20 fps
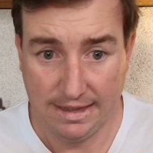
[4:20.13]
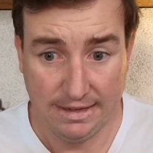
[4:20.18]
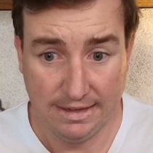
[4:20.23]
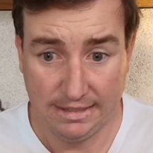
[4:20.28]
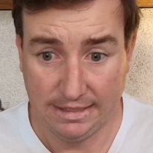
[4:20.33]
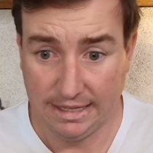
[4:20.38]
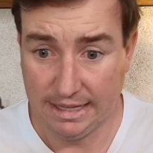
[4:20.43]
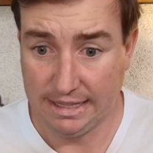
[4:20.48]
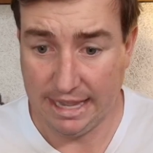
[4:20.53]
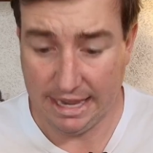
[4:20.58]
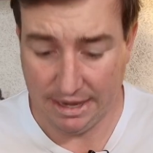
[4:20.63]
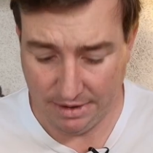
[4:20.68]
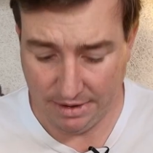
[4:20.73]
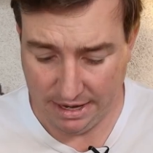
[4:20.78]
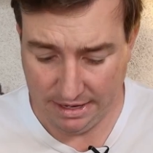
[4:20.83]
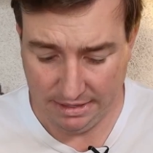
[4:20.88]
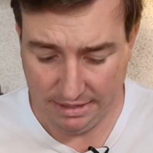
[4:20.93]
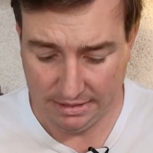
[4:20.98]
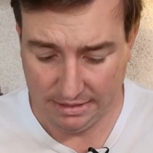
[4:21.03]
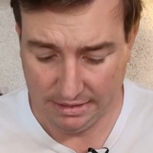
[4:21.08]
And there you
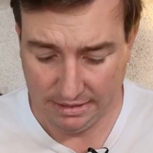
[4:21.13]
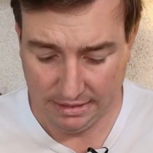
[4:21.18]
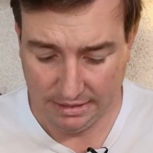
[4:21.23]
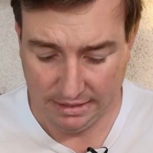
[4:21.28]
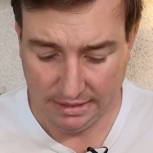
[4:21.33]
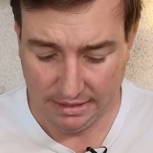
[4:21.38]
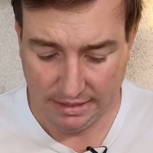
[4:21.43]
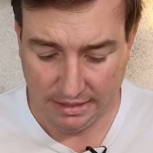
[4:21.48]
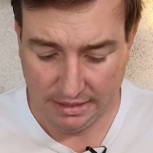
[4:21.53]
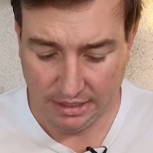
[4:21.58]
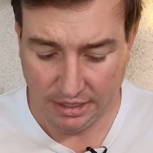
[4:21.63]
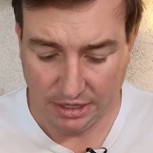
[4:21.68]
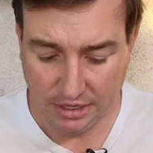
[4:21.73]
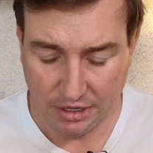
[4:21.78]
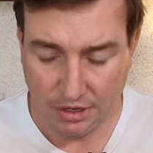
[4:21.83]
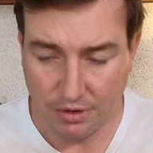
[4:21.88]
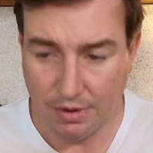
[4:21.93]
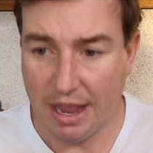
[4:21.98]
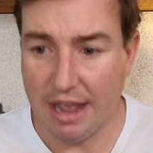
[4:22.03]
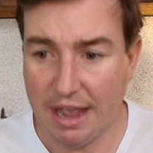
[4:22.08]
are.
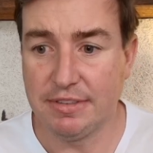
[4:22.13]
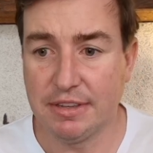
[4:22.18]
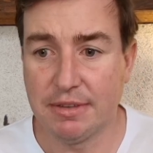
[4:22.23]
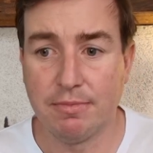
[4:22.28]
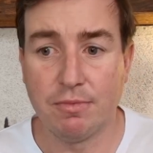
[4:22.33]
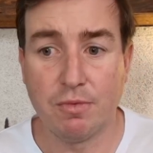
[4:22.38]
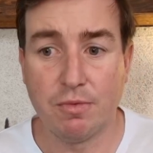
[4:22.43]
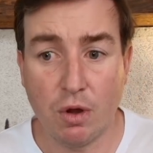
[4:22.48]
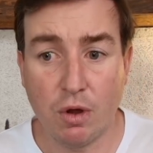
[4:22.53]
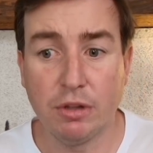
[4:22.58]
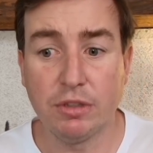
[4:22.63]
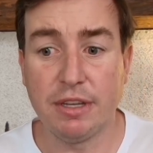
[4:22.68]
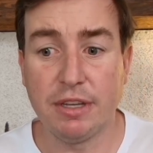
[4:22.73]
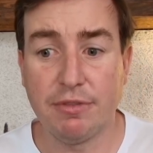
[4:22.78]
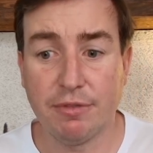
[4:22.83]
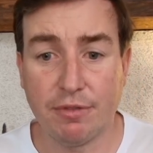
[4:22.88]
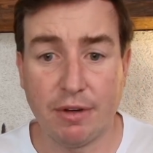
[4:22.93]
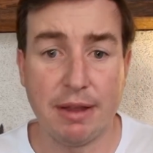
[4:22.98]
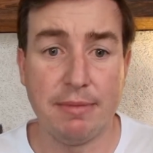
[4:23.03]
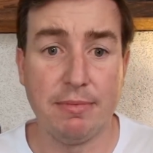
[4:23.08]
You have some
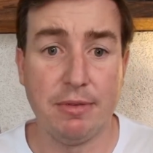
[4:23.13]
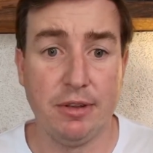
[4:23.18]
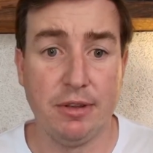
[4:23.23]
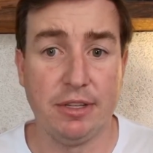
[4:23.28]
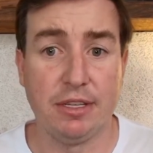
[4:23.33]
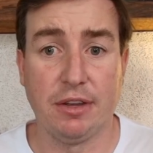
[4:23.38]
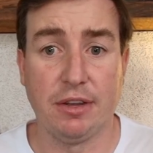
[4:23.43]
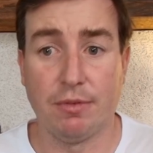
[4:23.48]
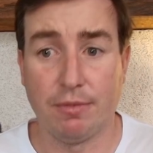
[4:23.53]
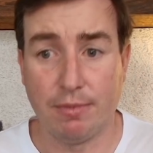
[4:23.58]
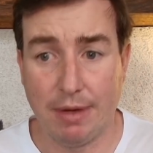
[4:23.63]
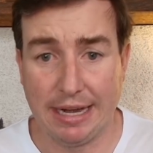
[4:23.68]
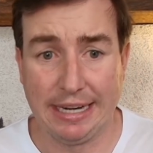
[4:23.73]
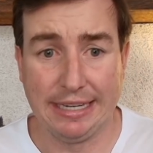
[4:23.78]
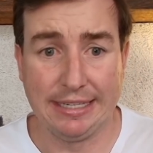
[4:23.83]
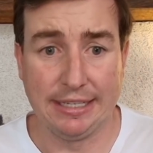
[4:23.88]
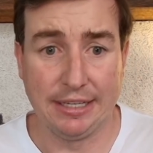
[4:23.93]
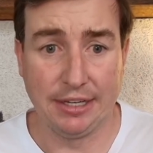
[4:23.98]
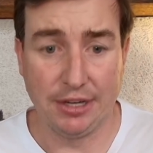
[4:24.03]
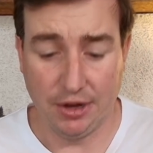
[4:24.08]
royalty-free music ready
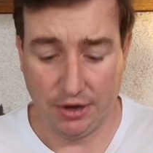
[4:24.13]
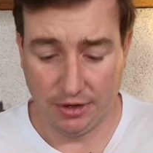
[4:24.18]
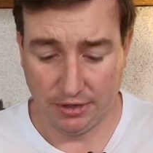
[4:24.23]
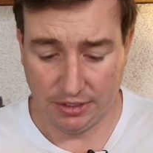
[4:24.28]
to go.